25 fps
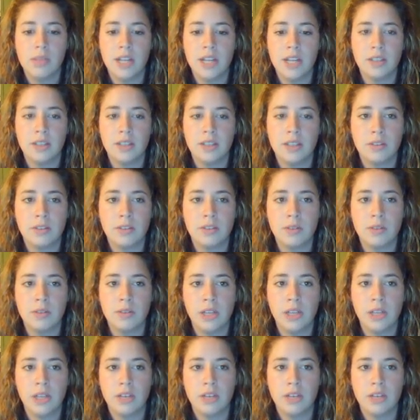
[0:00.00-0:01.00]
that is also
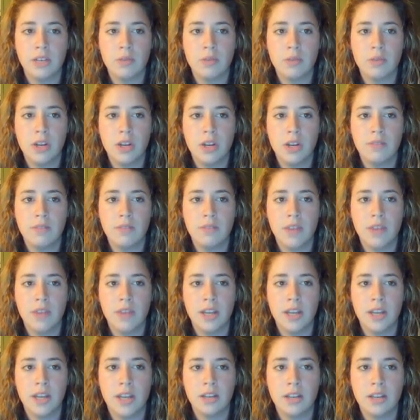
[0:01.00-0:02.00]
a link to where you can
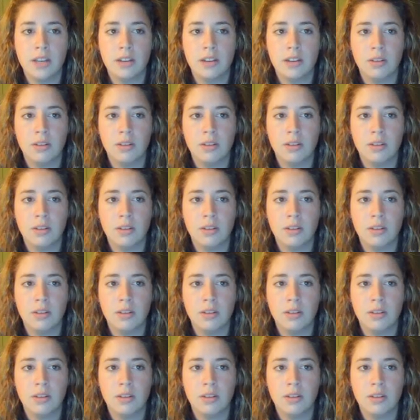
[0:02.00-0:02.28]
find it.